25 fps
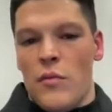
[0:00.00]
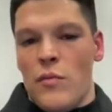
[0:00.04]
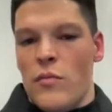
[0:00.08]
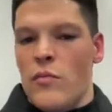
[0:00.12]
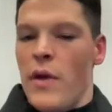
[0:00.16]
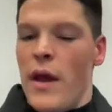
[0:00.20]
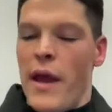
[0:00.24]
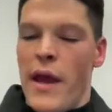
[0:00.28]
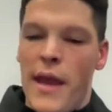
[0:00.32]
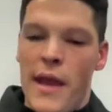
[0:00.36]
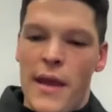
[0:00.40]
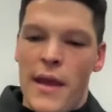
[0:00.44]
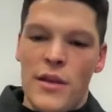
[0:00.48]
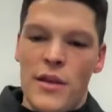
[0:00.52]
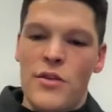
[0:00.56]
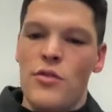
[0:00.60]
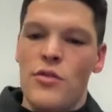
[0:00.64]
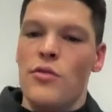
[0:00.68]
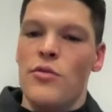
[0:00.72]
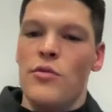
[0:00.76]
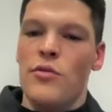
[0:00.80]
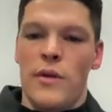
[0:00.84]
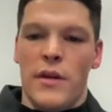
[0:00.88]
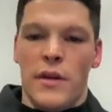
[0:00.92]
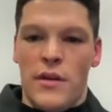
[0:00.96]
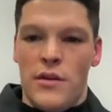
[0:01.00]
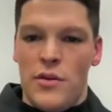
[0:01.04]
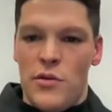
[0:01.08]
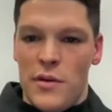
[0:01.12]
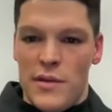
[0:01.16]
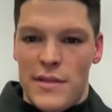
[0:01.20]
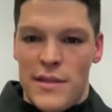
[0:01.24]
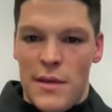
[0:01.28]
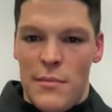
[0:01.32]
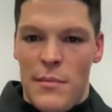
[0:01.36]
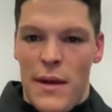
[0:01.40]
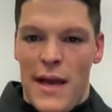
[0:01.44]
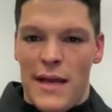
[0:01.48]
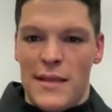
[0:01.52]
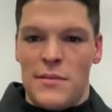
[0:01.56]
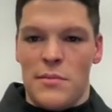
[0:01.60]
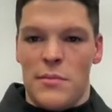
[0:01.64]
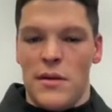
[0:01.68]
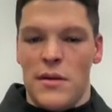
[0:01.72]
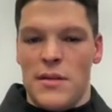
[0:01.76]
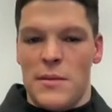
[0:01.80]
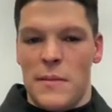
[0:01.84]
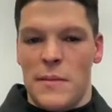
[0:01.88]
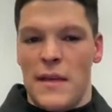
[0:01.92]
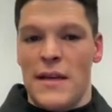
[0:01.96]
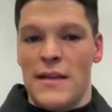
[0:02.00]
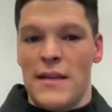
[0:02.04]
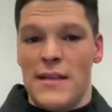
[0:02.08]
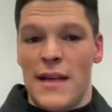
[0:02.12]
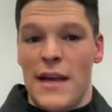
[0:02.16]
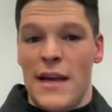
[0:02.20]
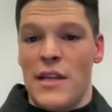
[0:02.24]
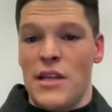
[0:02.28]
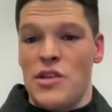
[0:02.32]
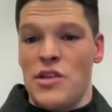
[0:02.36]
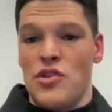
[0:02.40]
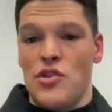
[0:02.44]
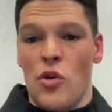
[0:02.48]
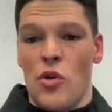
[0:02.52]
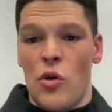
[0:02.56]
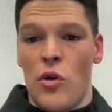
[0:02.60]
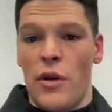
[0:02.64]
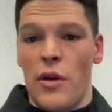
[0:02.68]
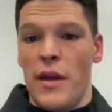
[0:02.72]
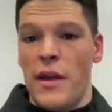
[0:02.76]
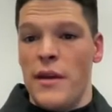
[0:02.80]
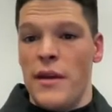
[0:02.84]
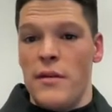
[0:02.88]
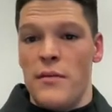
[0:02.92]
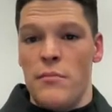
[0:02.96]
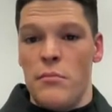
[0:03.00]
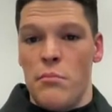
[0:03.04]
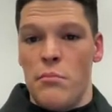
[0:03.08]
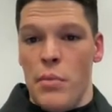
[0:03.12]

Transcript: AAU and USA basketball, is because I enjoyed